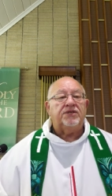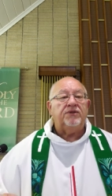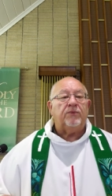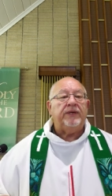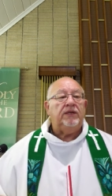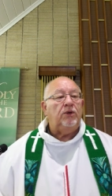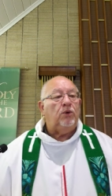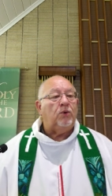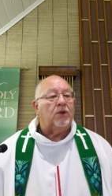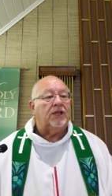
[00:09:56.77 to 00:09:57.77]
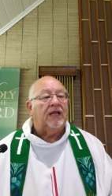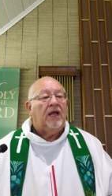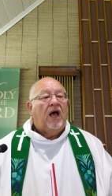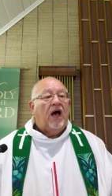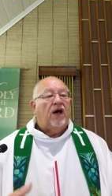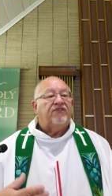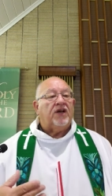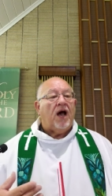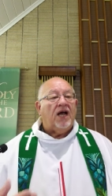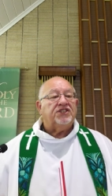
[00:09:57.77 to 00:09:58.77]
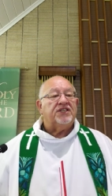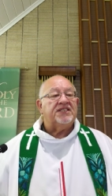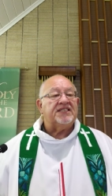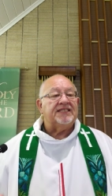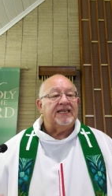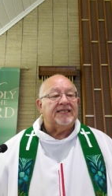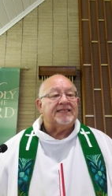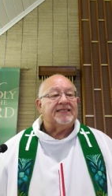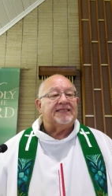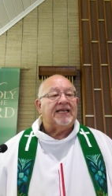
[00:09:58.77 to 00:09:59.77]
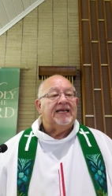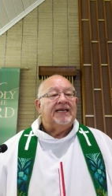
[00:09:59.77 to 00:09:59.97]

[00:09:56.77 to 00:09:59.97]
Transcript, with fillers: to the renewal of consciousness